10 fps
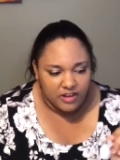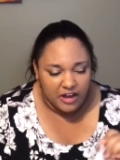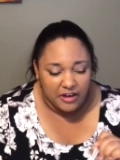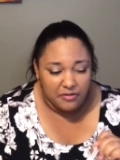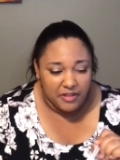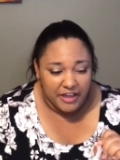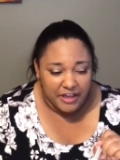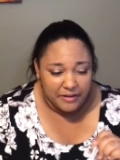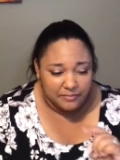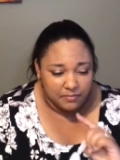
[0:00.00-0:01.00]
I don't like
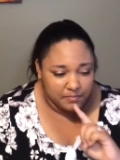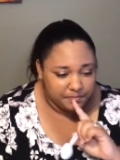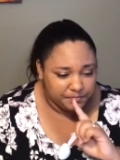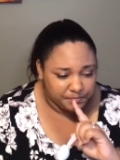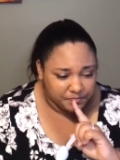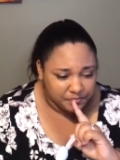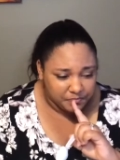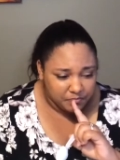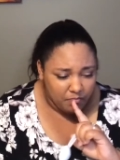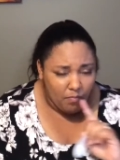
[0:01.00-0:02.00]
it,
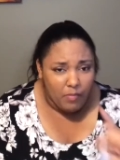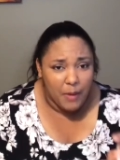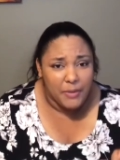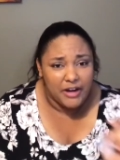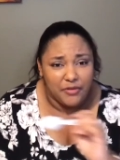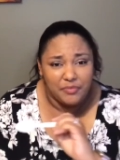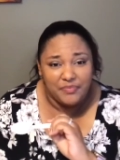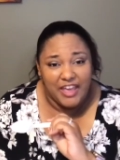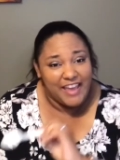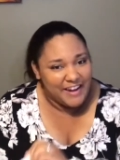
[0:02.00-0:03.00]
but I don't
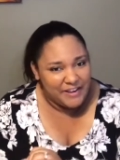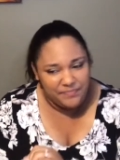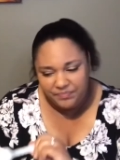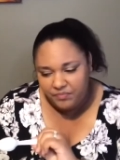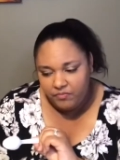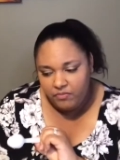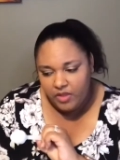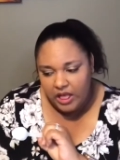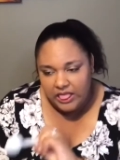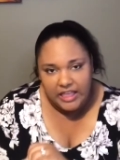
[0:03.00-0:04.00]
hate it
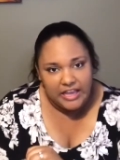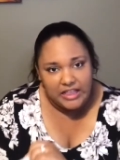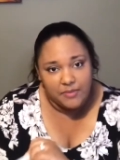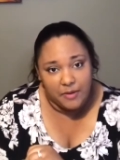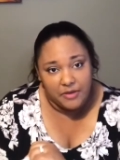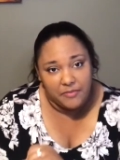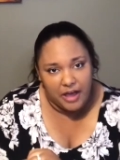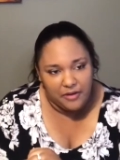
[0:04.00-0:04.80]
like the pumpkin pie